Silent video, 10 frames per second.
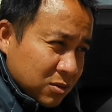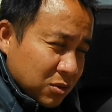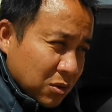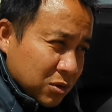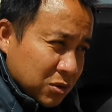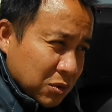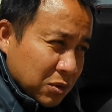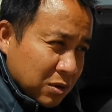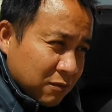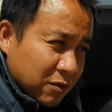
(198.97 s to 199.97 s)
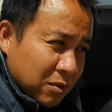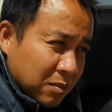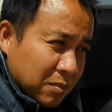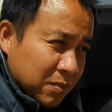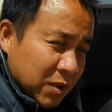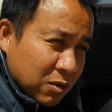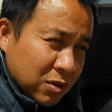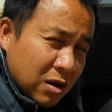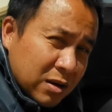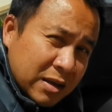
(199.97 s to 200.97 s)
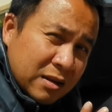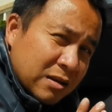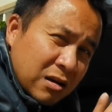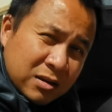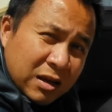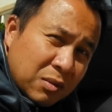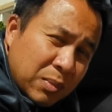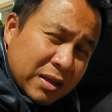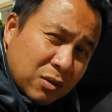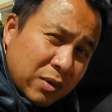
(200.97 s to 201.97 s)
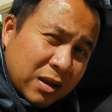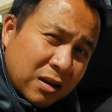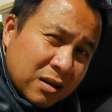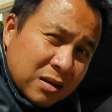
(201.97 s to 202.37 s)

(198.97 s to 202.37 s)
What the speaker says: your scooter from get knocked down by the wind.